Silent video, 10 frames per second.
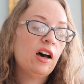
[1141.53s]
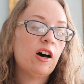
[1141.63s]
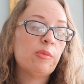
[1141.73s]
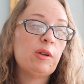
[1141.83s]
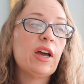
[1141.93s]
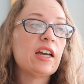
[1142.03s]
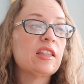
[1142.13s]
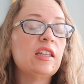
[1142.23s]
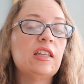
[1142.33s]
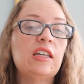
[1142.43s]
And back
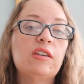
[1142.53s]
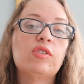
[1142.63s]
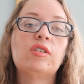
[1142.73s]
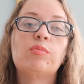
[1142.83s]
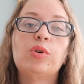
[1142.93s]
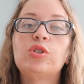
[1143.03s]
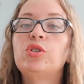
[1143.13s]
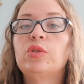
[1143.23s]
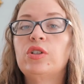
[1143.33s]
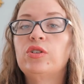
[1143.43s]
then they even put
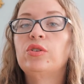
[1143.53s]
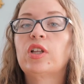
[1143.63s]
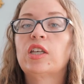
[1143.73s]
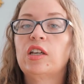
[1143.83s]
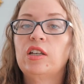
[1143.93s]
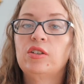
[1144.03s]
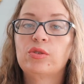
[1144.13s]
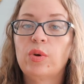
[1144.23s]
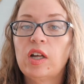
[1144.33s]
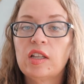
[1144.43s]
you into like a
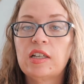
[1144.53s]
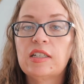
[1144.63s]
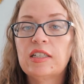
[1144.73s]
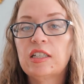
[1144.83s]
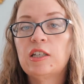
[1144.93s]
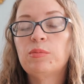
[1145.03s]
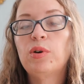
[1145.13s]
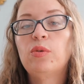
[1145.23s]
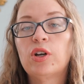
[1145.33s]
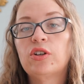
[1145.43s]
twilight sleep
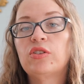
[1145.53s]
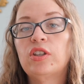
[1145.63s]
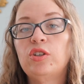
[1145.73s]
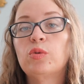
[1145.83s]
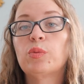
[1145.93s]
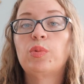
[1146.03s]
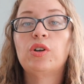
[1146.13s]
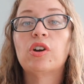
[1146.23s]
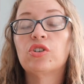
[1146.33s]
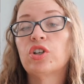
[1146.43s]
where you were
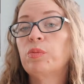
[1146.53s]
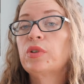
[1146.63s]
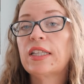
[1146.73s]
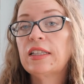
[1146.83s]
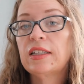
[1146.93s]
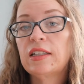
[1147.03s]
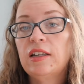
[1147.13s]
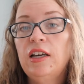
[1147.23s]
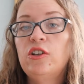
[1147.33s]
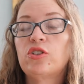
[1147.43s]
put under
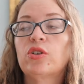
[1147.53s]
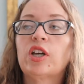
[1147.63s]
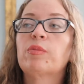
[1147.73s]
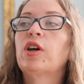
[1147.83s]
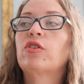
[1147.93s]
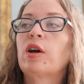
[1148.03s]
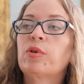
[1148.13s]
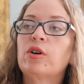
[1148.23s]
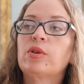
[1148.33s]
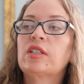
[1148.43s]
completely. So like my
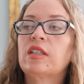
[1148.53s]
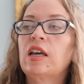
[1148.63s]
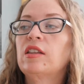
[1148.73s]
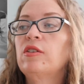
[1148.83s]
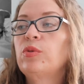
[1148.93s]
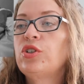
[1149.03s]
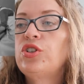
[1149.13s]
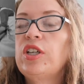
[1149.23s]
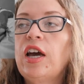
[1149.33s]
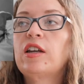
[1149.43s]
grandma always said, when
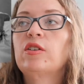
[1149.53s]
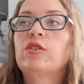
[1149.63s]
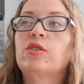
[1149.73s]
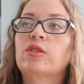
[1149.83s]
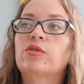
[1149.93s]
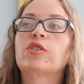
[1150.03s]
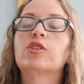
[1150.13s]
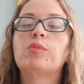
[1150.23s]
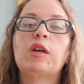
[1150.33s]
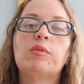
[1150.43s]
she had her
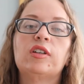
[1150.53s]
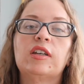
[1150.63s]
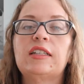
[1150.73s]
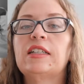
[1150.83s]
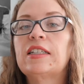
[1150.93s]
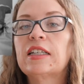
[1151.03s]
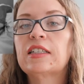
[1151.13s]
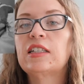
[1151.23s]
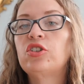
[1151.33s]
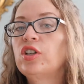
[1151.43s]
first baby in
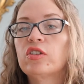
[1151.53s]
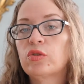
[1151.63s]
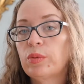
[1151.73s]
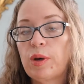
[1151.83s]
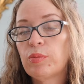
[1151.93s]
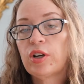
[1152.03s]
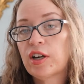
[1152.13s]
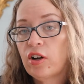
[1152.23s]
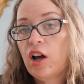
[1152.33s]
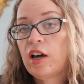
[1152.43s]
1960, she doesn't remember it
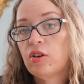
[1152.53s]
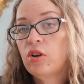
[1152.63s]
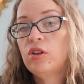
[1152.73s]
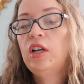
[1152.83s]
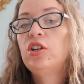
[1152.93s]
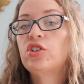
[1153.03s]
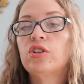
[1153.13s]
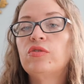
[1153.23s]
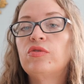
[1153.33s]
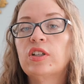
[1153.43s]
at all. She
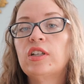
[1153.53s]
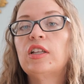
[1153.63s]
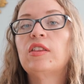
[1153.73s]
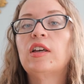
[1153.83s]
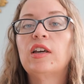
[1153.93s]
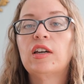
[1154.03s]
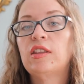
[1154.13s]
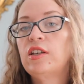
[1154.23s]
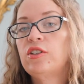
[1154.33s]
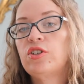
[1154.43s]
couldn't feel anything,
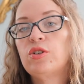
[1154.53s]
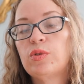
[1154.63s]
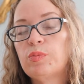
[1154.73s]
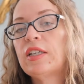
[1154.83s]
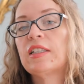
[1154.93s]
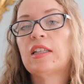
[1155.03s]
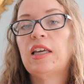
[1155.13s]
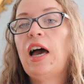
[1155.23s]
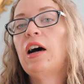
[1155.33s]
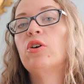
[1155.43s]
and then she was
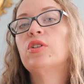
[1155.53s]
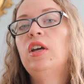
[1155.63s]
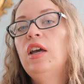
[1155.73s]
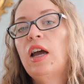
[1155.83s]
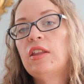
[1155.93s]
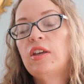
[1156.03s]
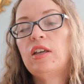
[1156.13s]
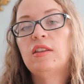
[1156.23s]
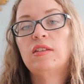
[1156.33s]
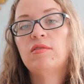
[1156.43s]
basically out, and
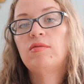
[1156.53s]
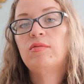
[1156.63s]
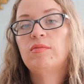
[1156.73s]
then